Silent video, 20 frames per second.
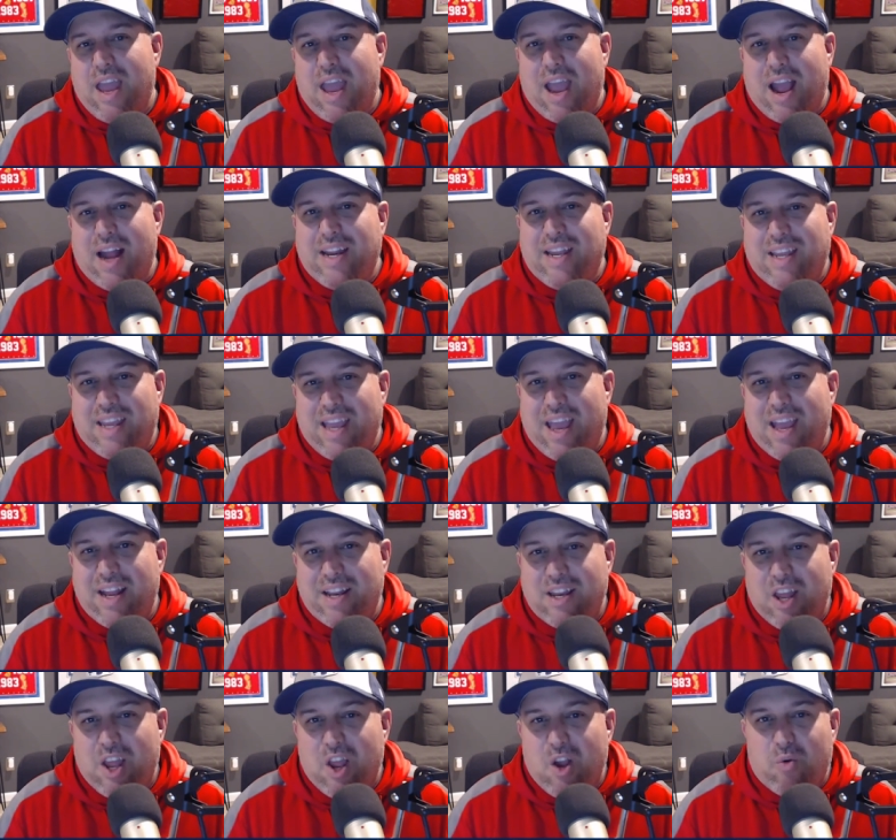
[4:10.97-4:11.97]
And
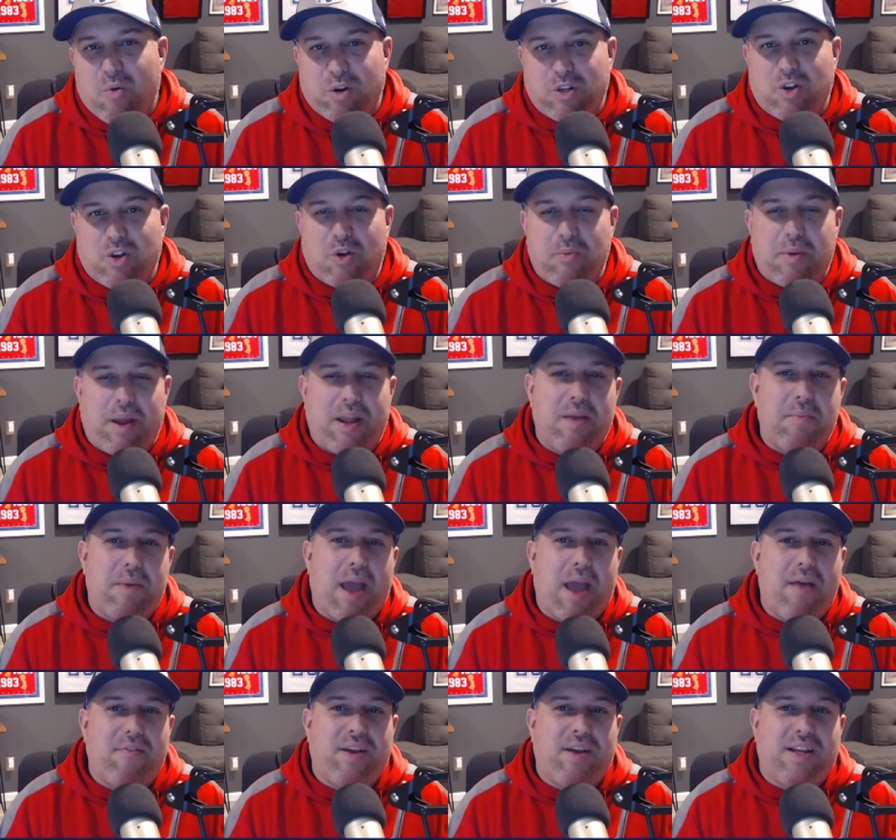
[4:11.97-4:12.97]
again, we're talking about him
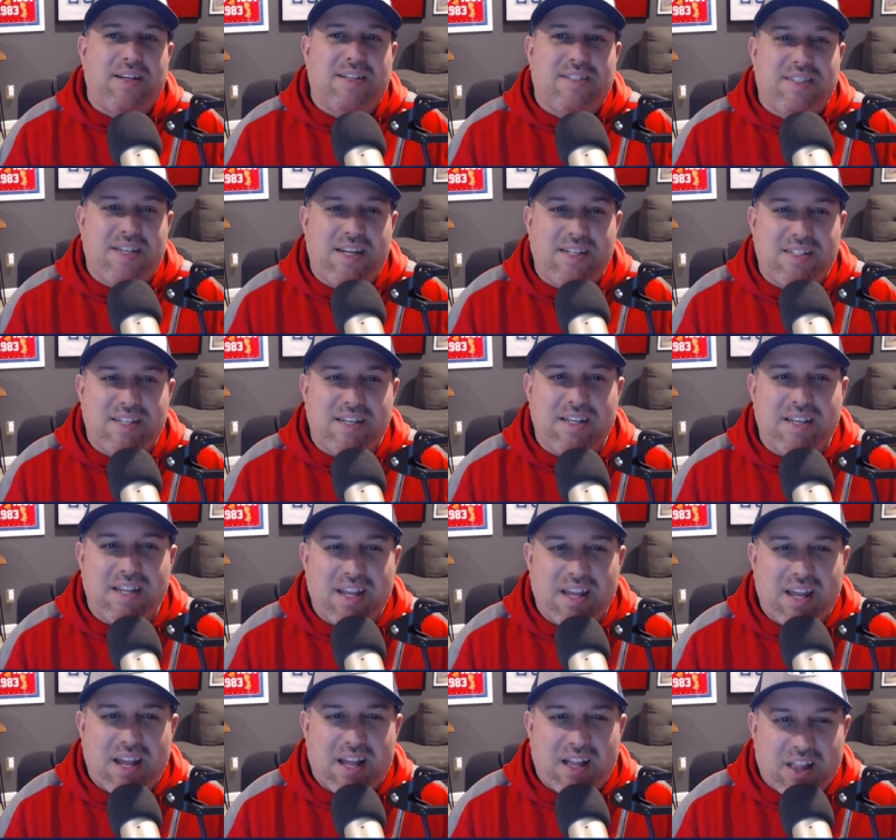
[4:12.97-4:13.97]
having a season
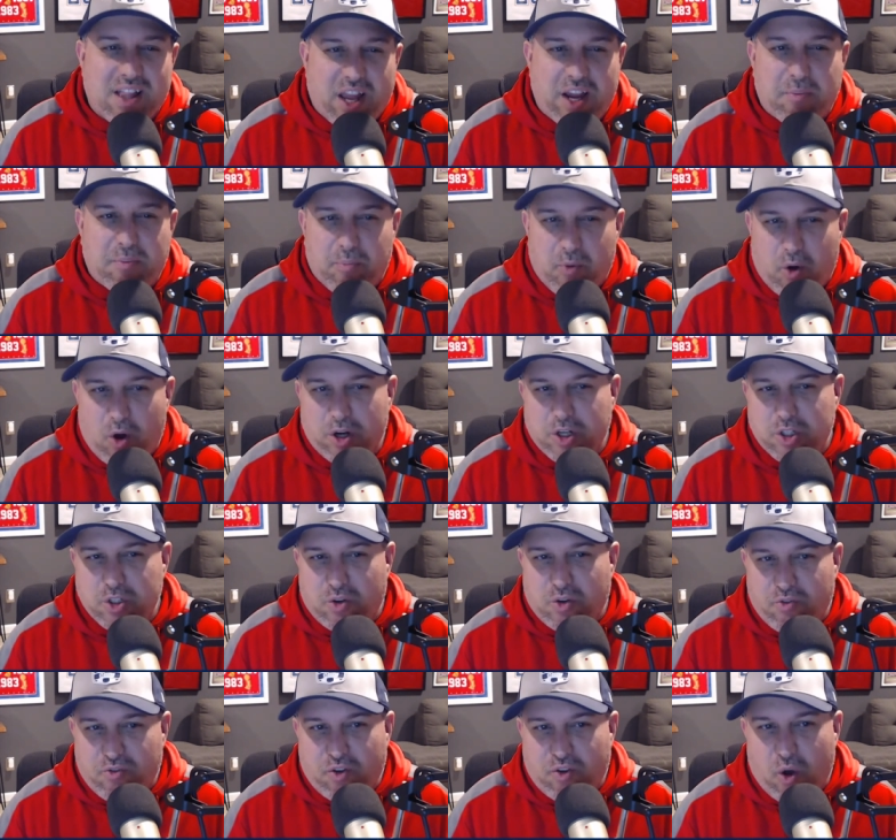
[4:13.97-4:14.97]
like
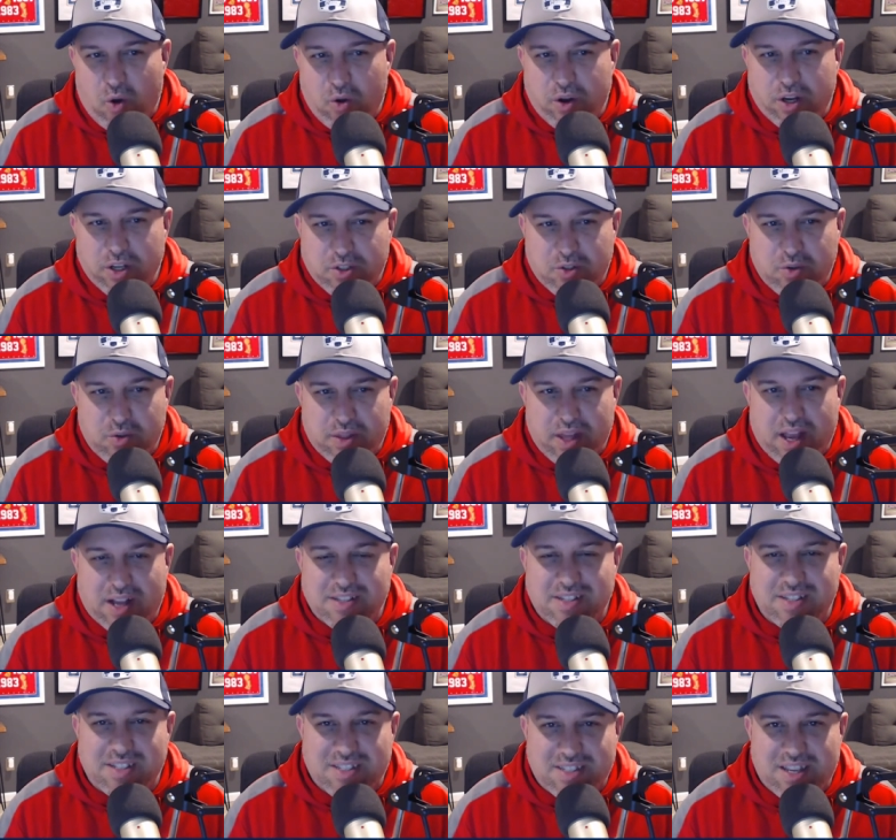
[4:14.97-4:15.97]
Marshall Faulk in
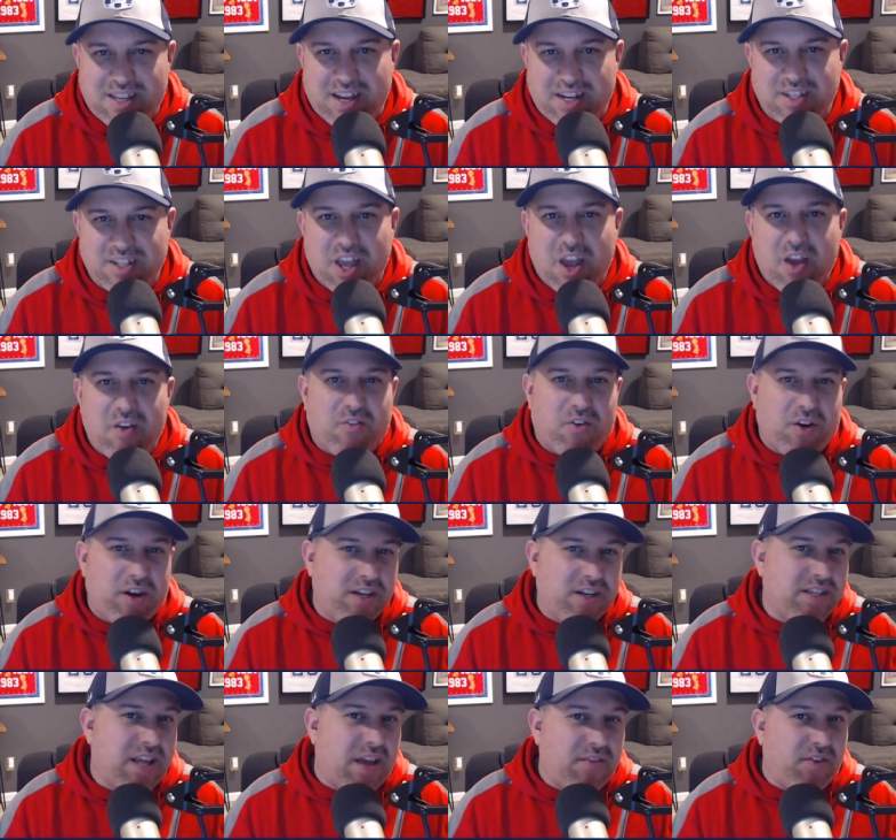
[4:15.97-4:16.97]
2006 for
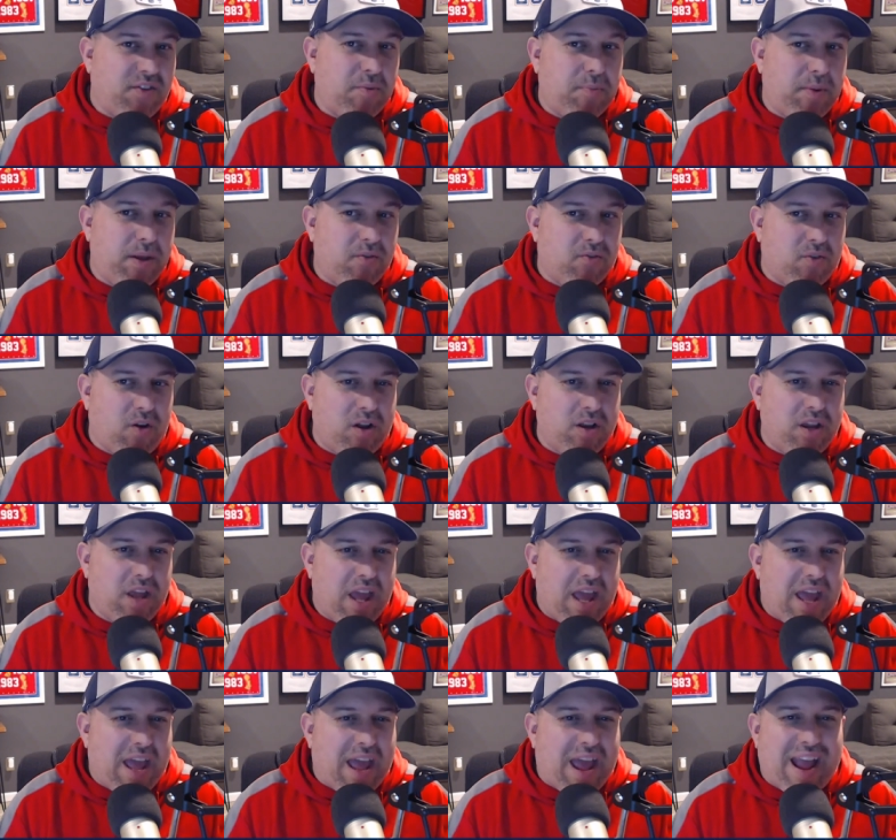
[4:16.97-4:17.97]
his MVP run.
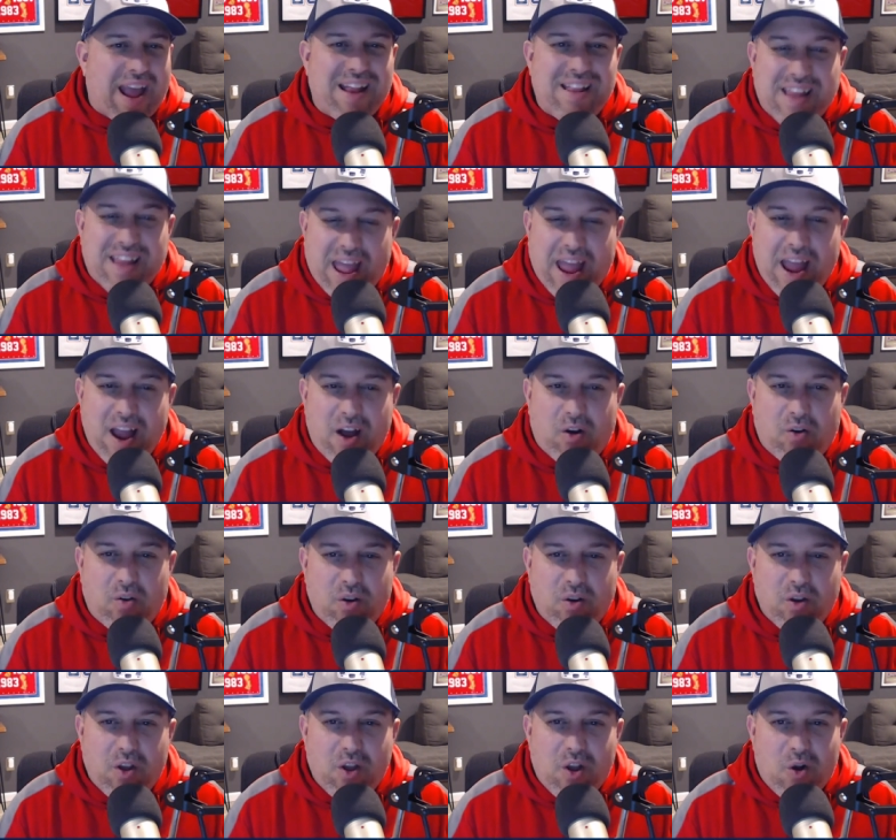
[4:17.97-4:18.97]
And now
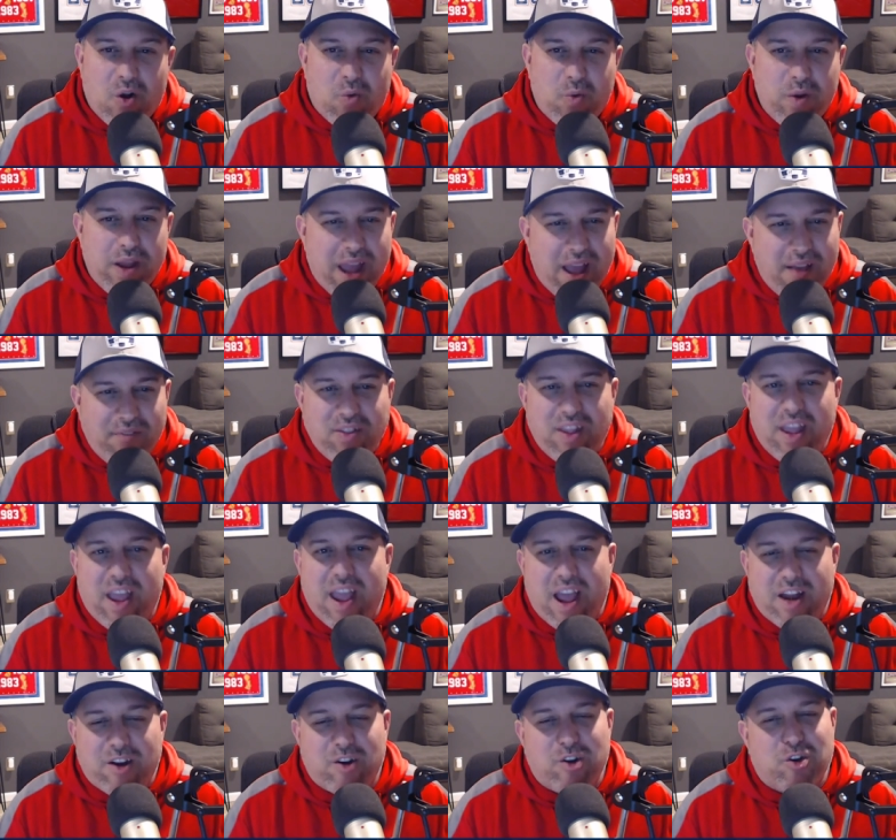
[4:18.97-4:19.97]
we have to
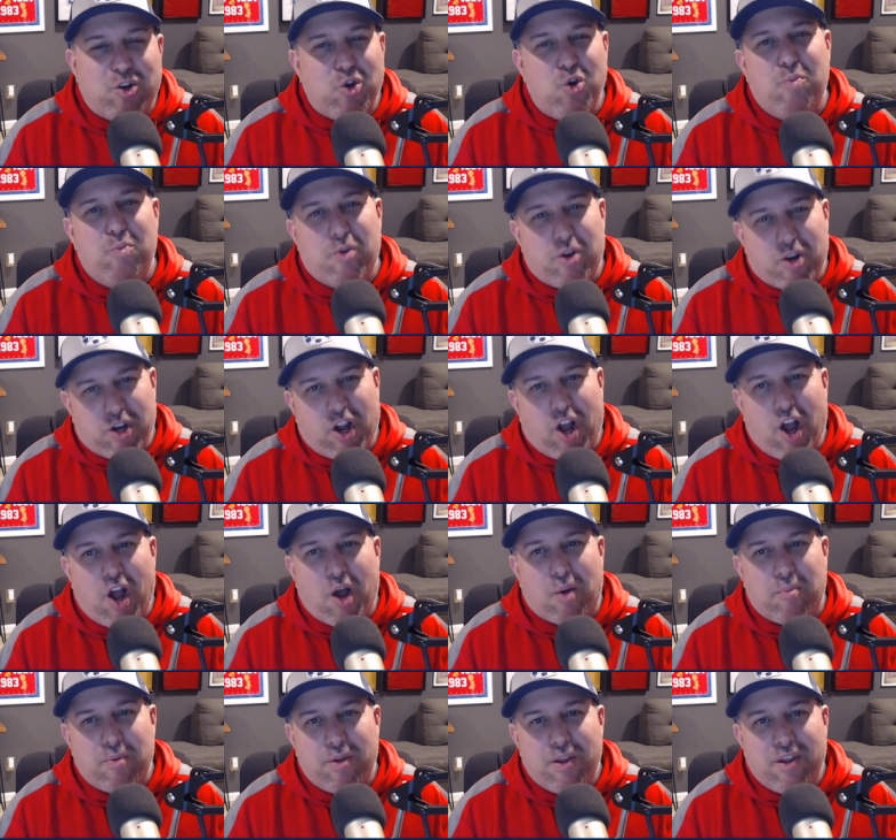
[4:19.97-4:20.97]
enter Cooper Kupp